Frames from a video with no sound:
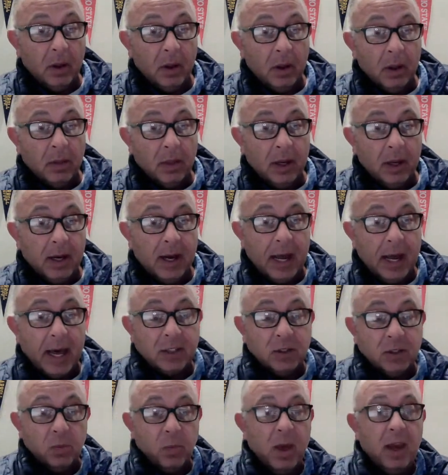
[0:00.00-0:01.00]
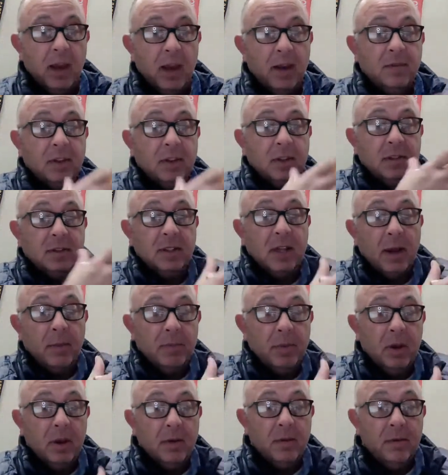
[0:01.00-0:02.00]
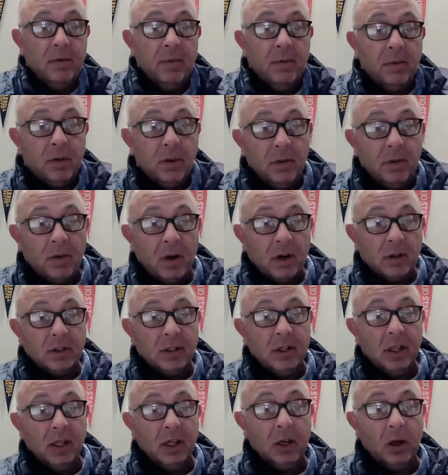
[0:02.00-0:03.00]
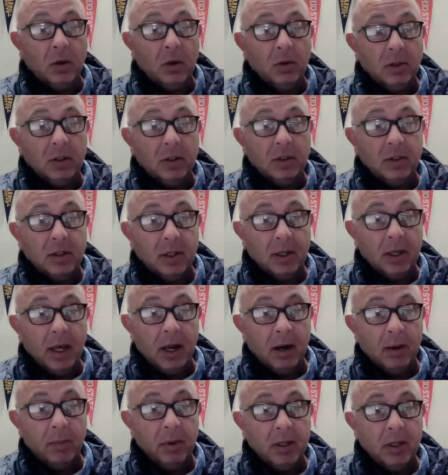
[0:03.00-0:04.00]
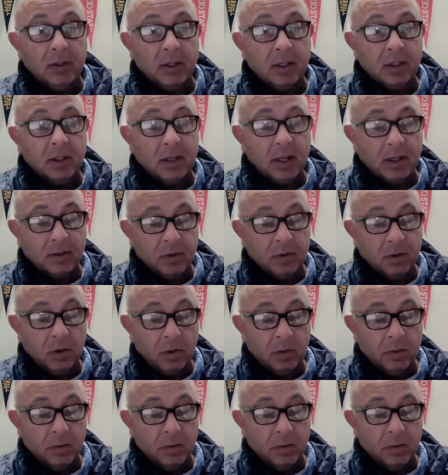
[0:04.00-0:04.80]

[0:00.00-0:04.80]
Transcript: the next wave to step in for the varsity coaches to kind of be successful?